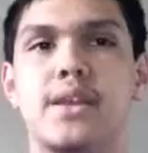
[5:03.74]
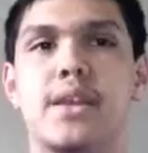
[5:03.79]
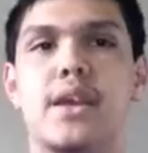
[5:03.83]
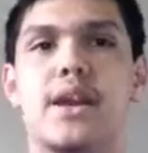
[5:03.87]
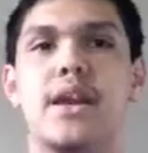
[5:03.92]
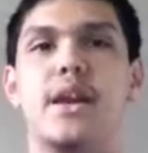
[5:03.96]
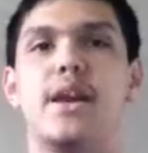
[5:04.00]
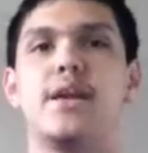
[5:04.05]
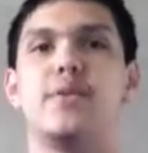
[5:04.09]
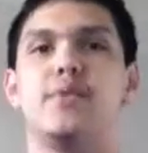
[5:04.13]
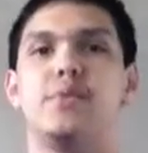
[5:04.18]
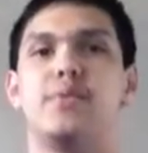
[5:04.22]

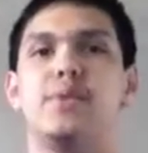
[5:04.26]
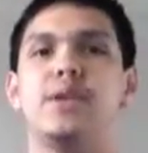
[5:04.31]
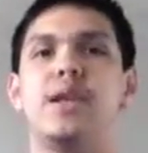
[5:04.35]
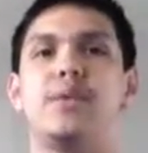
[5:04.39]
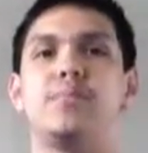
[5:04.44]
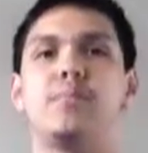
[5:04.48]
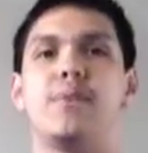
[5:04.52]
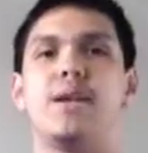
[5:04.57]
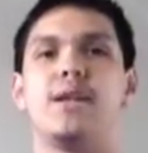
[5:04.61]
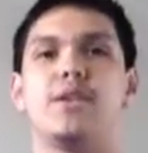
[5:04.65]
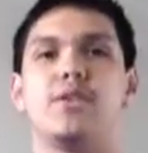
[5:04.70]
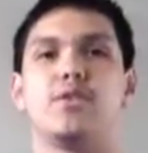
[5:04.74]
yeah, and when
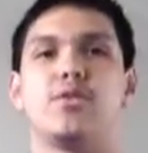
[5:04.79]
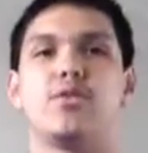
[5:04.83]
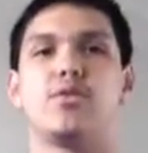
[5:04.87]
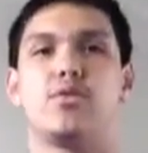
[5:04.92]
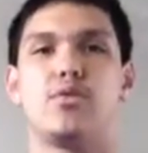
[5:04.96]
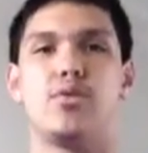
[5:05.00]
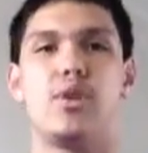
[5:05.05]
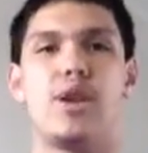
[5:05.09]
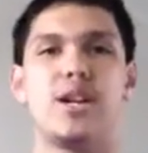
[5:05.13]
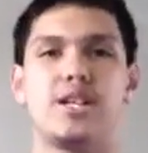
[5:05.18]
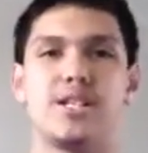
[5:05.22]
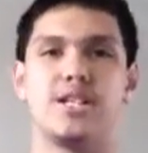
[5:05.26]
I meant
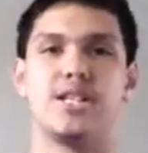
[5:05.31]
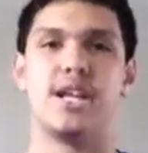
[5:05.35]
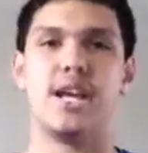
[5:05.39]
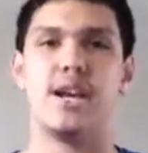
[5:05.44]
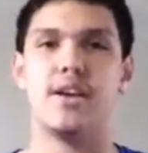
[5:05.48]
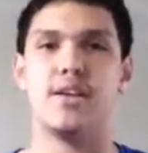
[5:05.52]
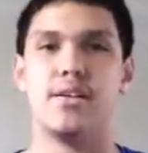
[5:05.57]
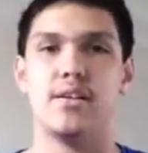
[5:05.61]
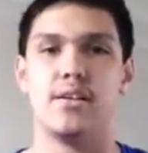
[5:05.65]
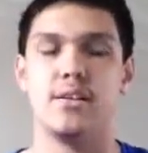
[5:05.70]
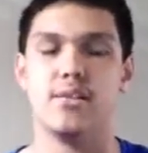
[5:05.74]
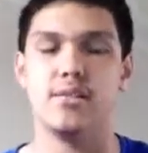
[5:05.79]
crashing
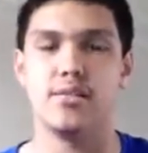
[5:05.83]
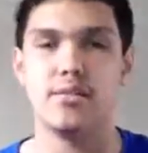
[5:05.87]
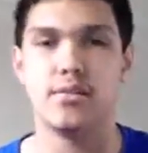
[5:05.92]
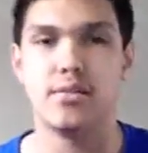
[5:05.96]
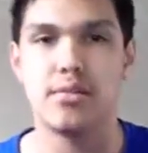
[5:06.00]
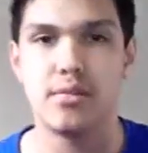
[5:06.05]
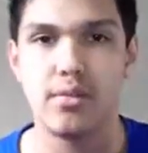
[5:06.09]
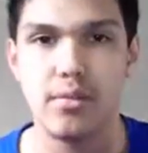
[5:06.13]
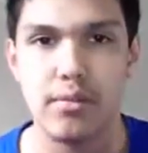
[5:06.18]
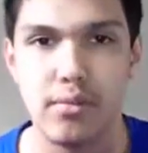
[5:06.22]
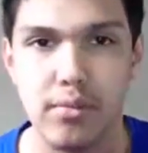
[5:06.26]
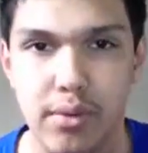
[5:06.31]
out,
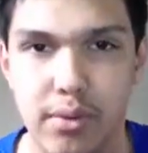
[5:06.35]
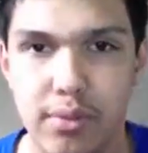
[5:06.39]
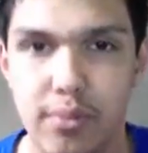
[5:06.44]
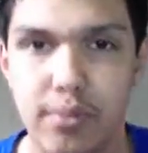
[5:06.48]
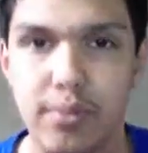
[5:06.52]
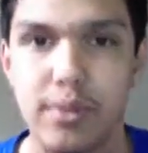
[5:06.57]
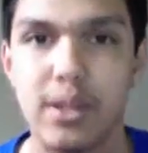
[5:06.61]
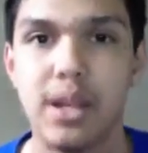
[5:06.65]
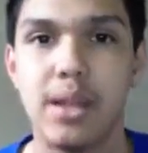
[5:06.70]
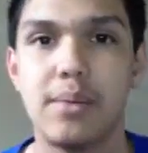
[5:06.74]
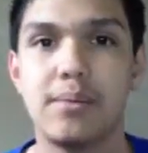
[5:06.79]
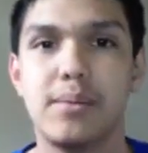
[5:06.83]

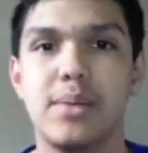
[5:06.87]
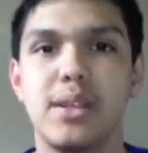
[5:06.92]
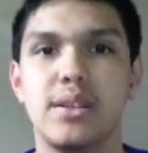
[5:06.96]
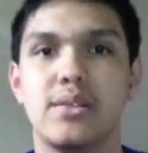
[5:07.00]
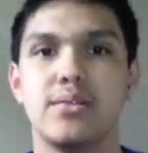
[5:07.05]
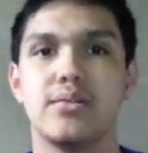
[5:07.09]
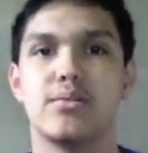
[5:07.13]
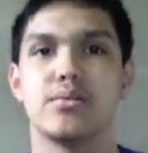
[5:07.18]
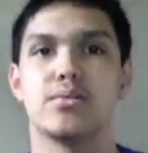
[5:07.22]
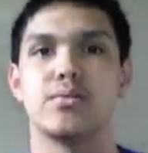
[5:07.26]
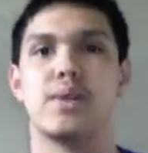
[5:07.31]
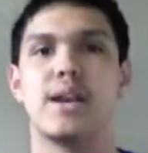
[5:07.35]
when I
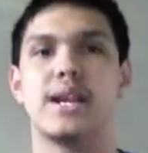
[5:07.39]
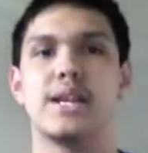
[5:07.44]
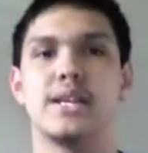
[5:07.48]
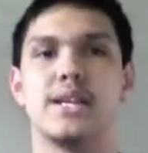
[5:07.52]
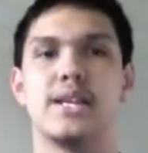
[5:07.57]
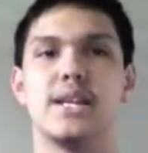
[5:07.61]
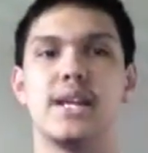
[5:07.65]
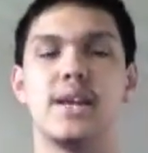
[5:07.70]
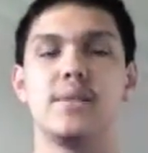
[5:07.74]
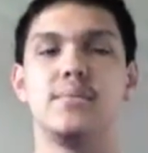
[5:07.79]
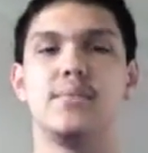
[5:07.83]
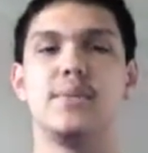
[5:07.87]
mean
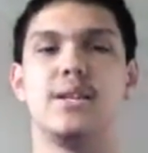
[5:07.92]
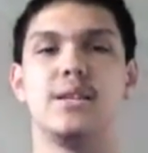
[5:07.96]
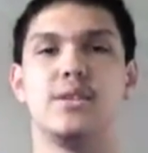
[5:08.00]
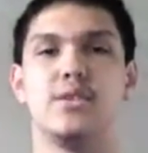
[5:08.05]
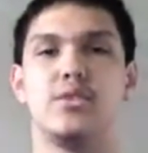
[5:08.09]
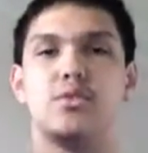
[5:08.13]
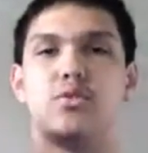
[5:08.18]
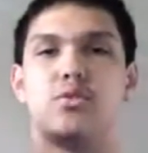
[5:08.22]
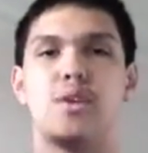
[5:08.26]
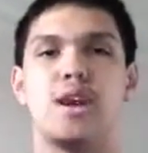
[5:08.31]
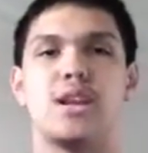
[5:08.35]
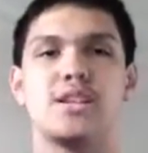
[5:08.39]
wrecking, I
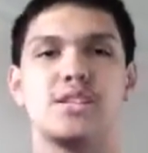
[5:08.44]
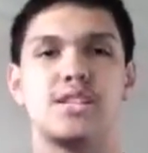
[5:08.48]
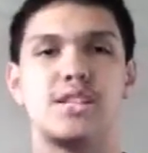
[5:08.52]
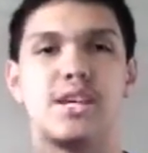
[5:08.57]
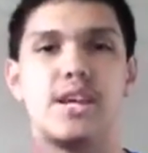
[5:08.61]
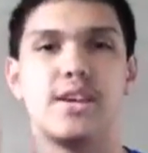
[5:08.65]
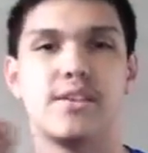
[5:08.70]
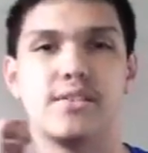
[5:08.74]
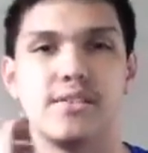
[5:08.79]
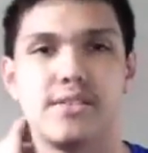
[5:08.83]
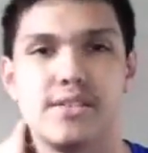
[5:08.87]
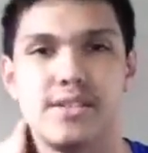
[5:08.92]
mean
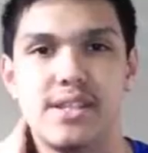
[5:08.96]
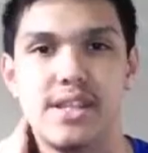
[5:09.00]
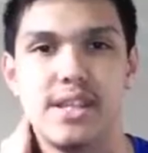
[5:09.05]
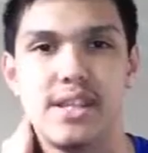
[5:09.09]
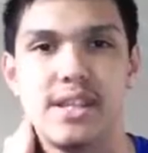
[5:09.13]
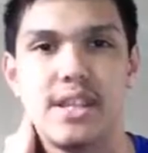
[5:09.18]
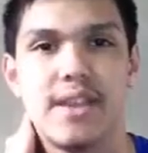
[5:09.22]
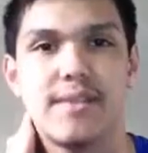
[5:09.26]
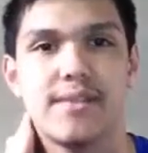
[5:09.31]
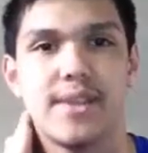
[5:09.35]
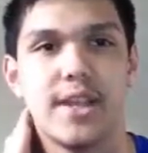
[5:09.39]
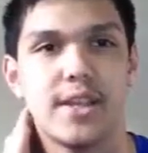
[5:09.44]
crashing out
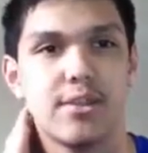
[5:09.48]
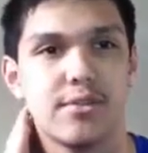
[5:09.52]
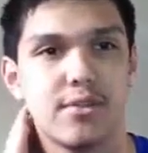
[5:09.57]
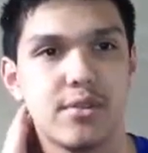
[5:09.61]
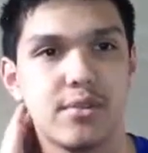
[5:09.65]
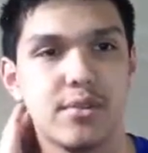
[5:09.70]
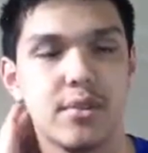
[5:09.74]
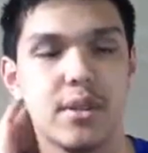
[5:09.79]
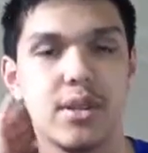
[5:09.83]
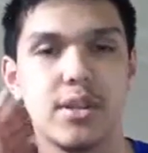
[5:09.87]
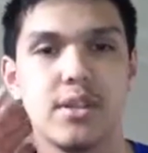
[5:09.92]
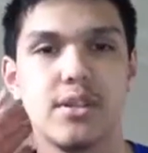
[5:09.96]

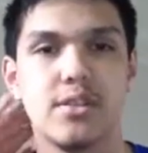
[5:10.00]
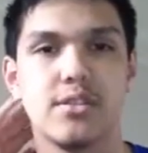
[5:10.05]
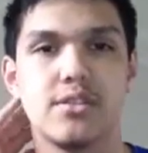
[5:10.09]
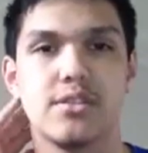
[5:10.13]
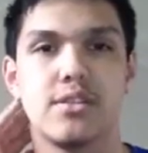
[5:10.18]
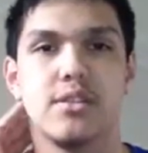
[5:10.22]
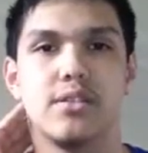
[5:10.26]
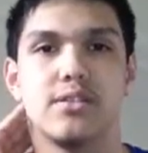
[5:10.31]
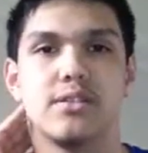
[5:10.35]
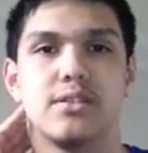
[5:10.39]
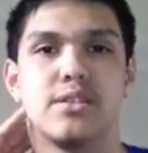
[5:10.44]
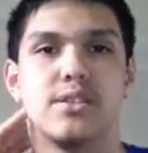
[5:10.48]
DNF.
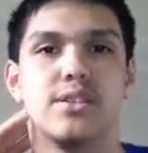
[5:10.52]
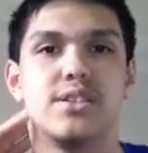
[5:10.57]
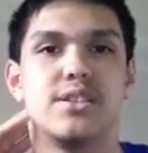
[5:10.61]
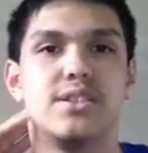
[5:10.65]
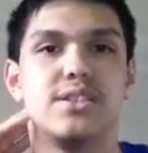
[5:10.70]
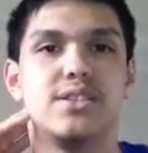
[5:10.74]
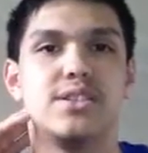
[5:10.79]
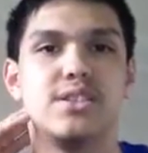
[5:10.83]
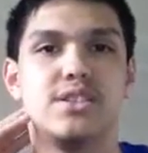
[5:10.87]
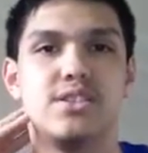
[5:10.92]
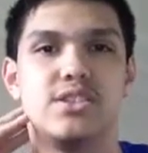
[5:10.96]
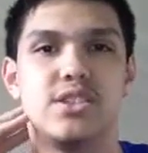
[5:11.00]
So it's good
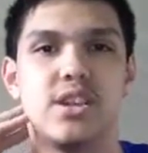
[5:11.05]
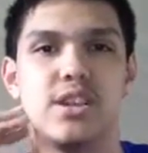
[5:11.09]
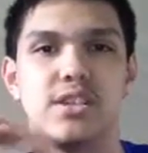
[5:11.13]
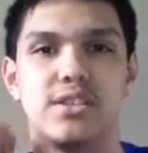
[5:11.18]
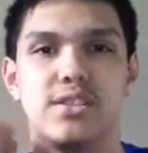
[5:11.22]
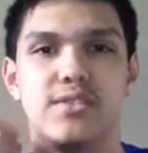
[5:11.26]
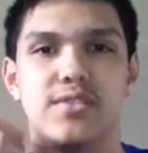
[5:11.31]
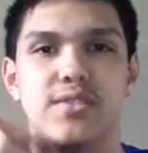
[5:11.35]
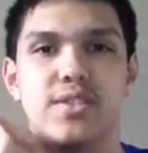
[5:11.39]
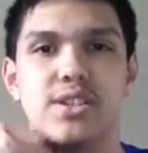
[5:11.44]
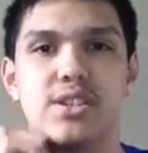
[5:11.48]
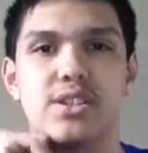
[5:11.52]
to see
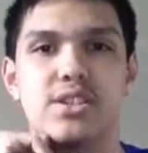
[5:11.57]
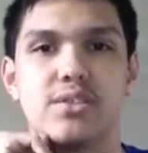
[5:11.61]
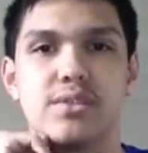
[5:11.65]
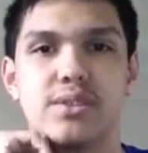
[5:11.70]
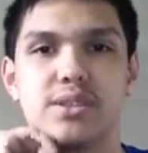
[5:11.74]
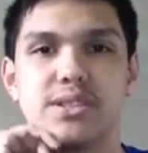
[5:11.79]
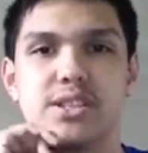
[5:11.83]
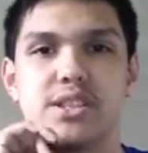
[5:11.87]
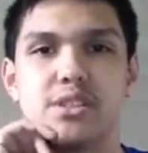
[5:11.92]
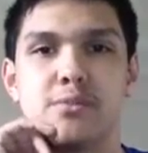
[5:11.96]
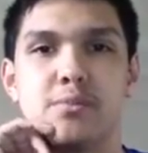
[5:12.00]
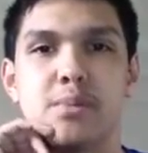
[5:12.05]
Johnson finish the
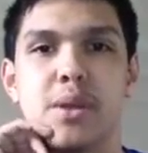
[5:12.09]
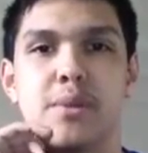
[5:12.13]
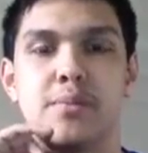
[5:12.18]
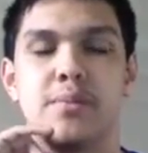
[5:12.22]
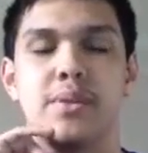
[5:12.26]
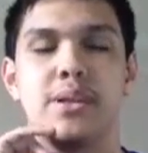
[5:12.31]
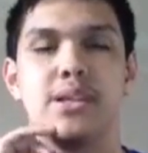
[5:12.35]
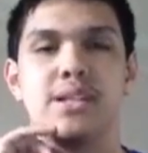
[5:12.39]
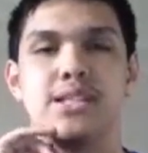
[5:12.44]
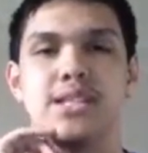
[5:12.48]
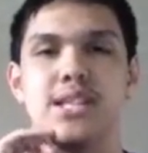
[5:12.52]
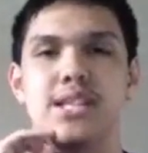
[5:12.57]
race
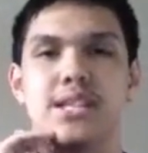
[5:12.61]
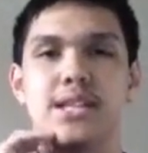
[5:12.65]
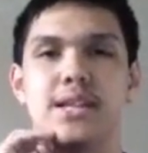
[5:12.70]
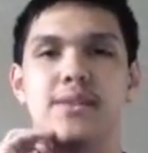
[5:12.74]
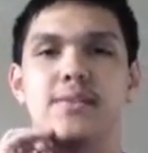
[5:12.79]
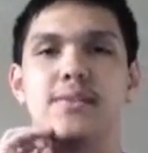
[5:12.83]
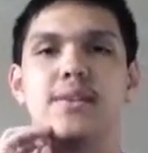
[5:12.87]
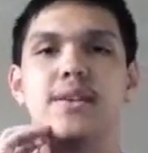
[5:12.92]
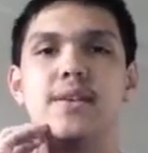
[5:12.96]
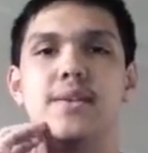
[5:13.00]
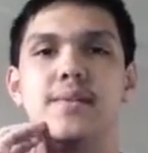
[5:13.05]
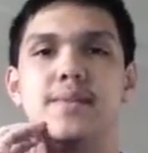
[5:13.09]
despite being 10
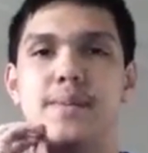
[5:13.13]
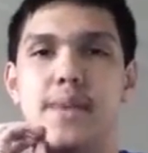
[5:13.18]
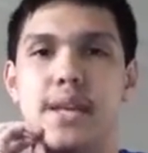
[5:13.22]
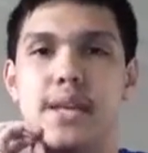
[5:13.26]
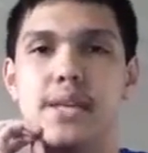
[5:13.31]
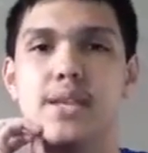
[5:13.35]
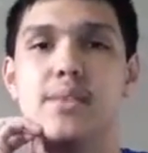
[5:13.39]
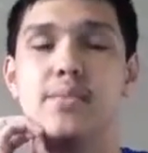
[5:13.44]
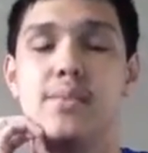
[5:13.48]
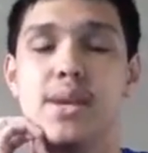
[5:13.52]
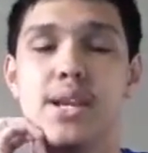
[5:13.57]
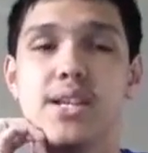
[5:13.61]
laps.
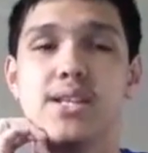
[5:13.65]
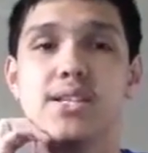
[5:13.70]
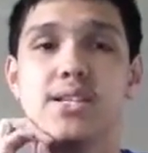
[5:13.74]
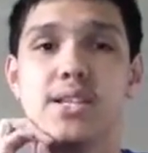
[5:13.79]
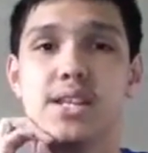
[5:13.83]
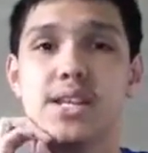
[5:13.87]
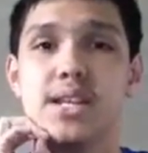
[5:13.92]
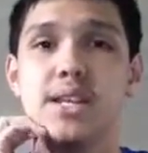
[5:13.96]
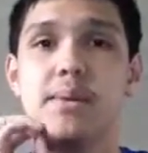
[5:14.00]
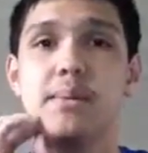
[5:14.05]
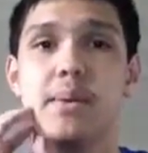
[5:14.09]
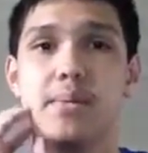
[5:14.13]
And he managed
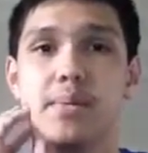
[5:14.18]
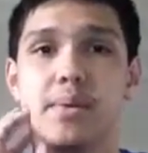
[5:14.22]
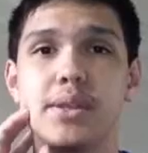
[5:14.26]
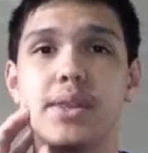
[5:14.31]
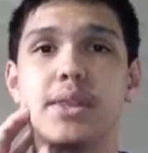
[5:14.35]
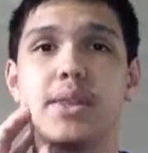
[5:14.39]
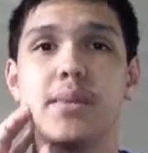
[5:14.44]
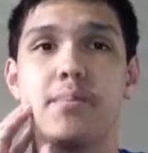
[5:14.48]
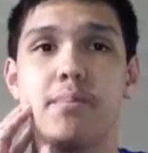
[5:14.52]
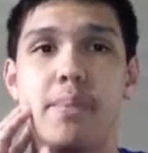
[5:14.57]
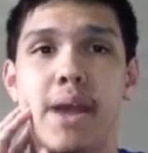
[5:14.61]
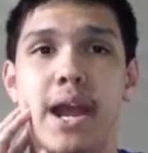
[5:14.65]
to keep up
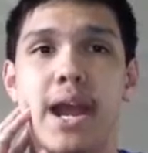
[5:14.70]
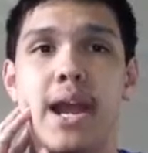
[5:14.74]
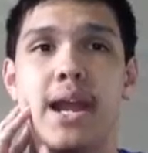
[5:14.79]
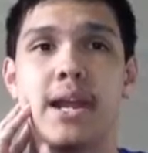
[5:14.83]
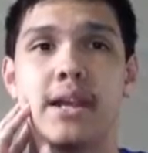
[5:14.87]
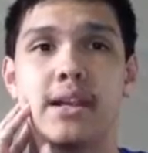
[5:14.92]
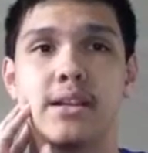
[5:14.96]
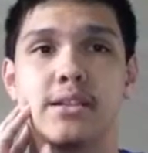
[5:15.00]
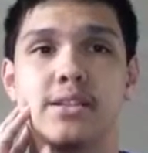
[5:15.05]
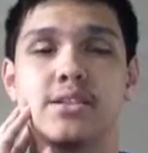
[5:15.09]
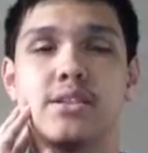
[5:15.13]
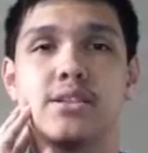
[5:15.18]
with the
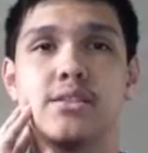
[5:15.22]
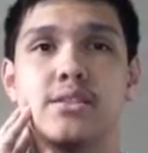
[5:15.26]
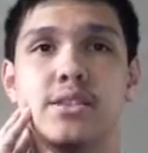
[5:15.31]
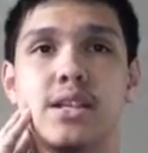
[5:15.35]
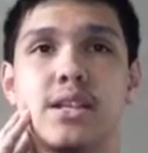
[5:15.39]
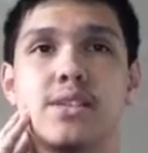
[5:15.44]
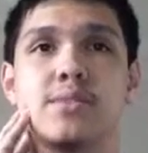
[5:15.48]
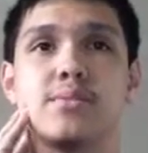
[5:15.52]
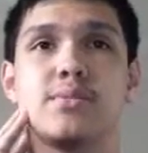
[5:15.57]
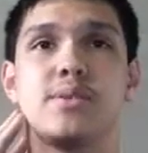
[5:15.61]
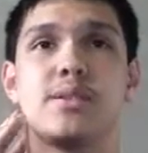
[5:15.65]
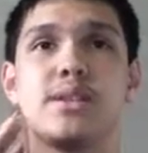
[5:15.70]
pack, so
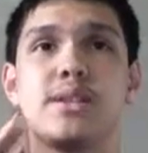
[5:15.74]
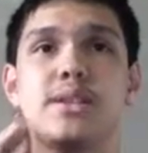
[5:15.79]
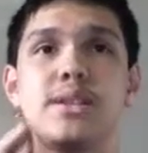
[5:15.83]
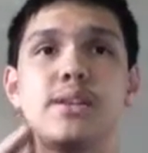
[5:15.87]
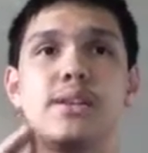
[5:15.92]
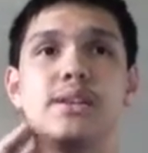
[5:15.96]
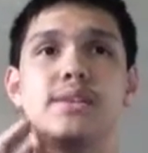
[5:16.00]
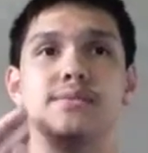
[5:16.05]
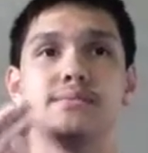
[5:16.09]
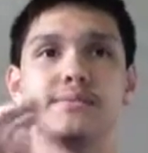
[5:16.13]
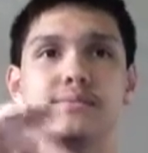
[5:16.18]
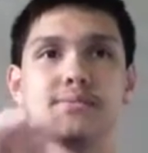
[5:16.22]
that's pretty
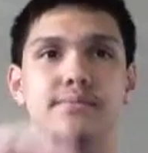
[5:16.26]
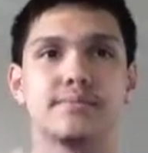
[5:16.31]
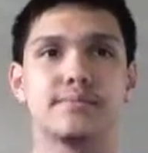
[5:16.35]
good.